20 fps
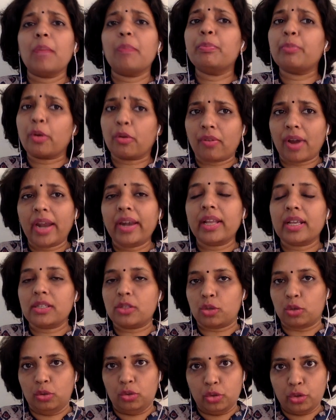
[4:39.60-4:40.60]
provide a
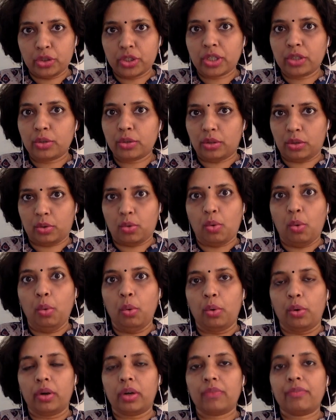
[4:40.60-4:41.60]
solution to the
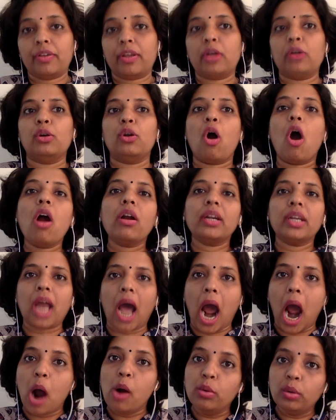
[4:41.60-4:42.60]
code were logged
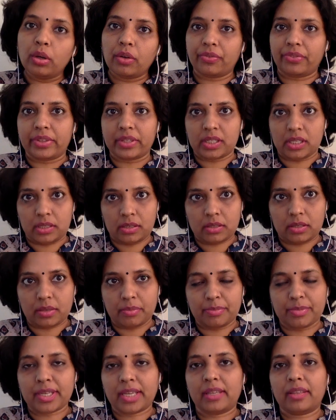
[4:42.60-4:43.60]
out of the
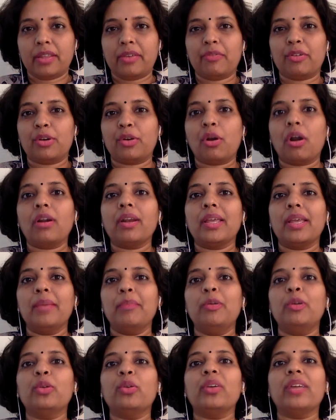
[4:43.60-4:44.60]
systems and they were not
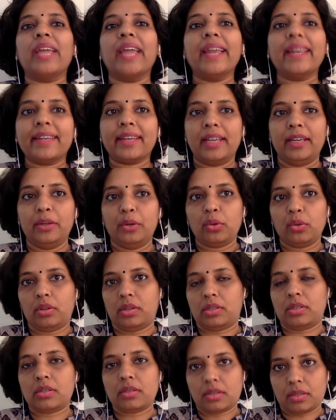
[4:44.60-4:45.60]
able to get into
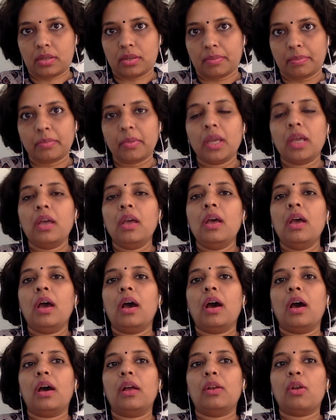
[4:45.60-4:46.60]
the system,
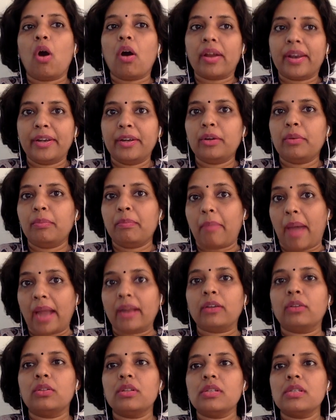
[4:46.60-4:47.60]
log in
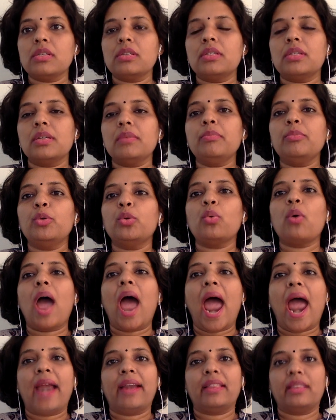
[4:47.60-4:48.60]
back to the system to
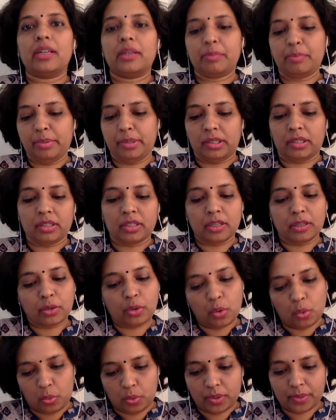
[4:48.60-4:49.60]
add that particular
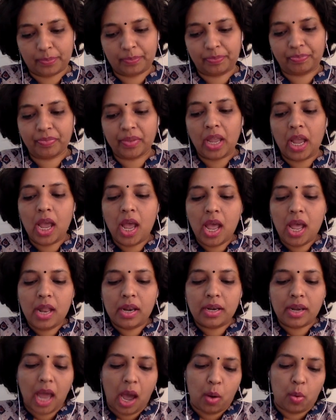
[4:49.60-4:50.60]
code.
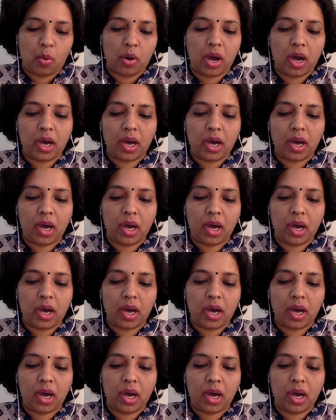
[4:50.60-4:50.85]
Now,